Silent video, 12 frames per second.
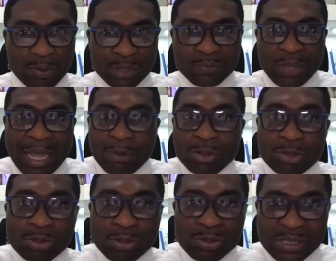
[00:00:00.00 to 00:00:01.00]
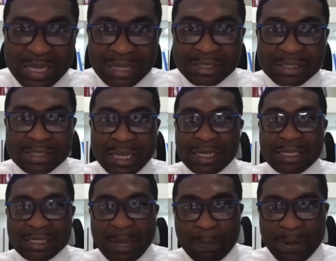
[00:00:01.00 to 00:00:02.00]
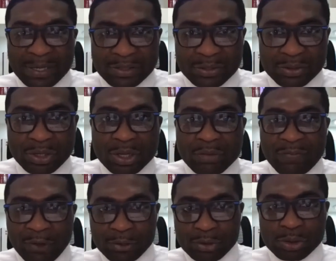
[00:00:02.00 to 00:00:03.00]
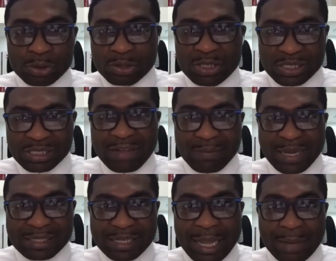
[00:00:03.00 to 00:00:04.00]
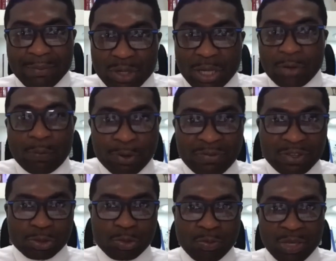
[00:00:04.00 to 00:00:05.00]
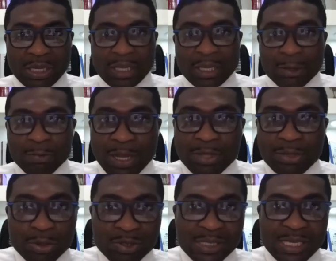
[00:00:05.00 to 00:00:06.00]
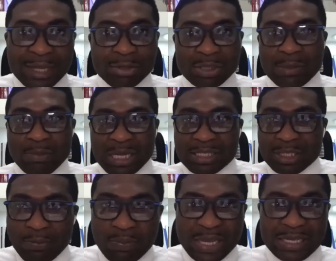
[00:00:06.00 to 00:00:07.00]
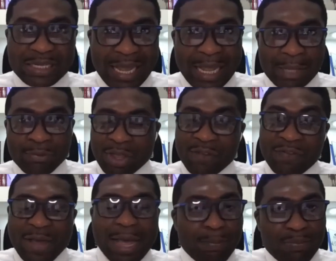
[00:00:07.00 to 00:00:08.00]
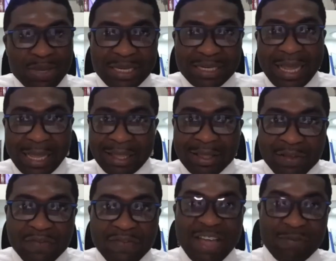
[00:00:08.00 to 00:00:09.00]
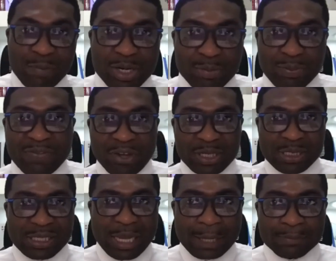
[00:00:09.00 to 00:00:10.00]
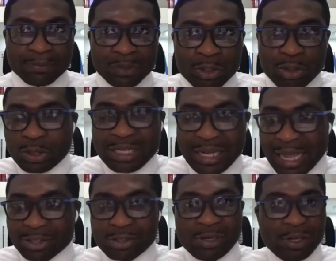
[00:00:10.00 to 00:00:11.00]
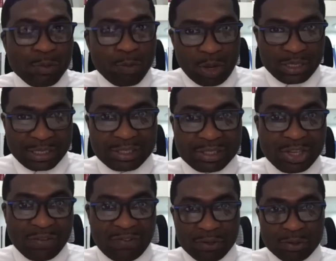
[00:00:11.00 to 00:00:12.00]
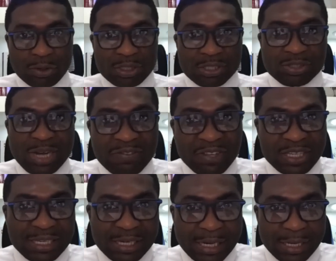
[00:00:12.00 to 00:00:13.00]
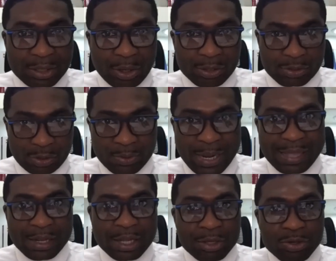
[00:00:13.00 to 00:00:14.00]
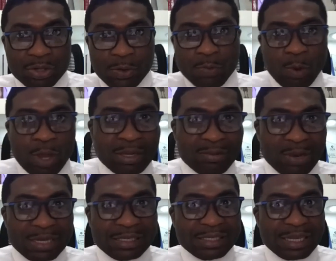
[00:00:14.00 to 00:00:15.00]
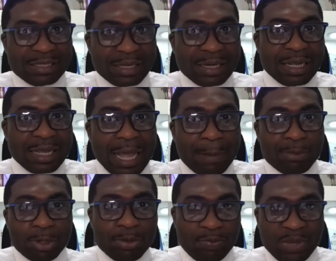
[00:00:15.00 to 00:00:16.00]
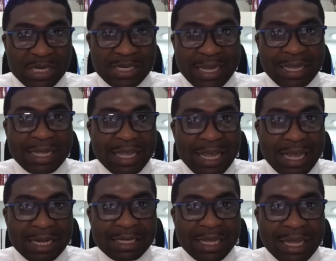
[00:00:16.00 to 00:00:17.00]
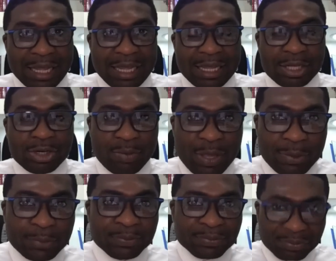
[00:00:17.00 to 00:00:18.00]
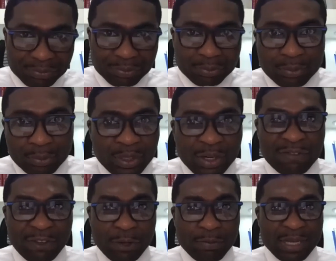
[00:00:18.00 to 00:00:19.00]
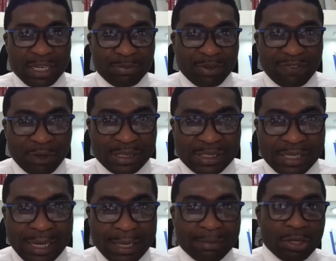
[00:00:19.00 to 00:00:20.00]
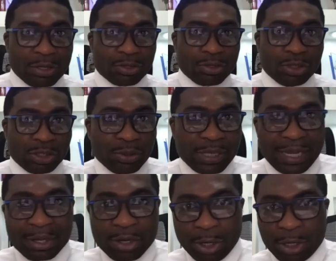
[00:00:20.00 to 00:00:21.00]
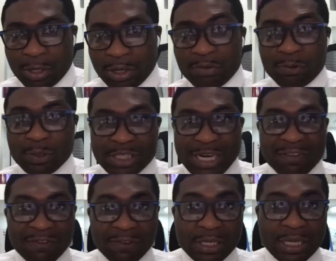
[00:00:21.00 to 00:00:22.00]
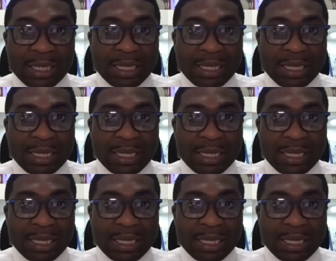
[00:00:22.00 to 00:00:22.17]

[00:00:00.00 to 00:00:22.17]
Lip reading: well. I want you to start telling that person, for you to deserve my time, you got to prove it to me. When you schedule the meeting, be there. If I be there 5 minutes before the time, you can actually walk it. If you know the traffic in Lagos, all right, you can walk around it and say, I'm going to be there, and maybe few minutes before the time, so you don't get caught off with traffic.